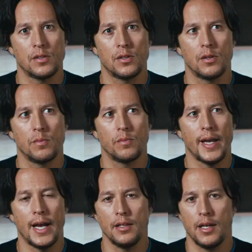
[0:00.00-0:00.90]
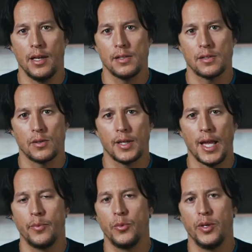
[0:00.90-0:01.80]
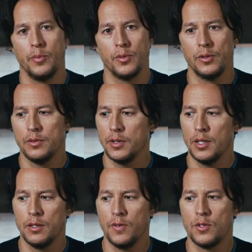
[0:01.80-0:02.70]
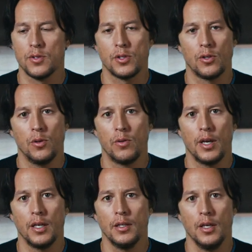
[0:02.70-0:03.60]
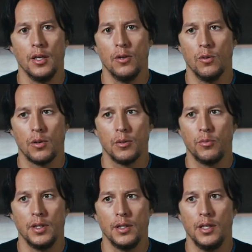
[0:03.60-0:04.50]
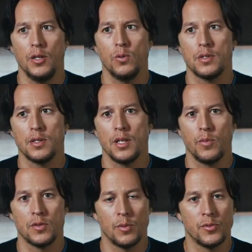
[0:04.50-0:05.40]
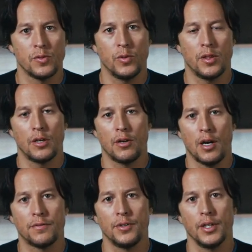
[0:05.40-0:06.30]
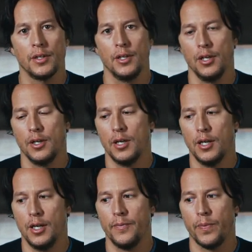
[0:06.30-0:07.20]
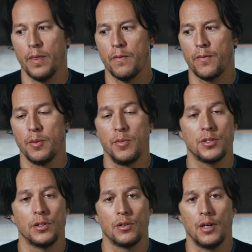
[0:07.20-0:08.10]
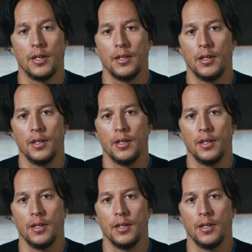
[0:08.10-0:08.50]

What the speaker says: They're allies, they're capable people, individuals in their own right, who are completely equal to him in terms of what they're offering for the mission they're on.